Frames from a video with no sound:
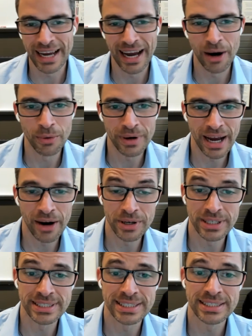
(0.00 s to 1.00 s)
How
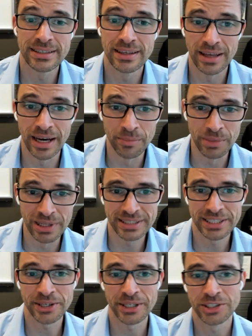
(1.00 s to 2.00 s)
does
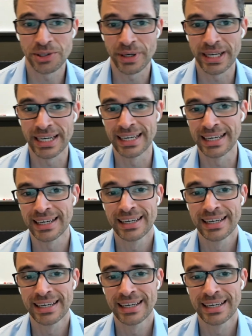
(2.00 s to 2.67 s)
military training